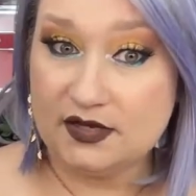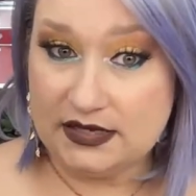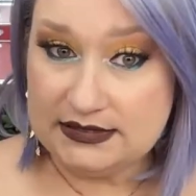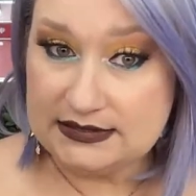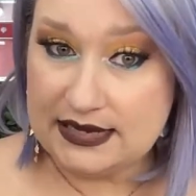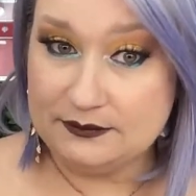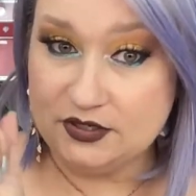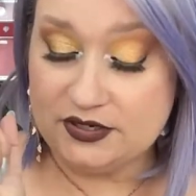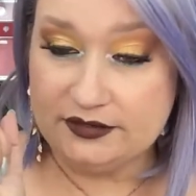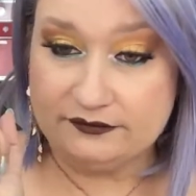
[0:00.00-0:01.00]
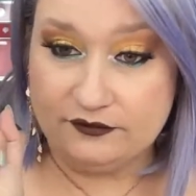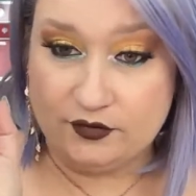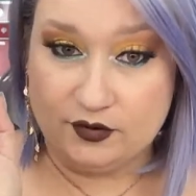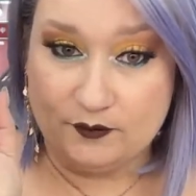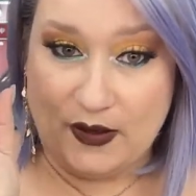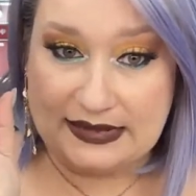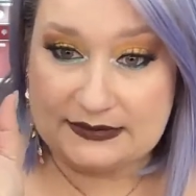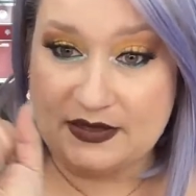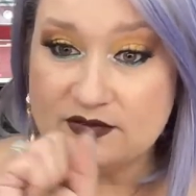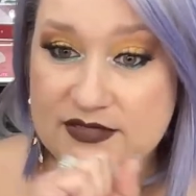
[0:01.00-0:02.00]
Because I'm looking for
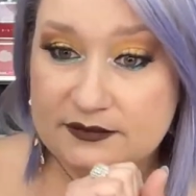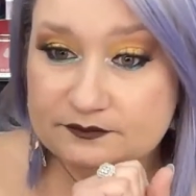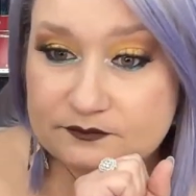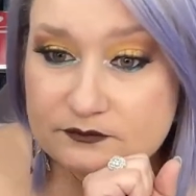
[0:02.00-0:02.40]
wax melts.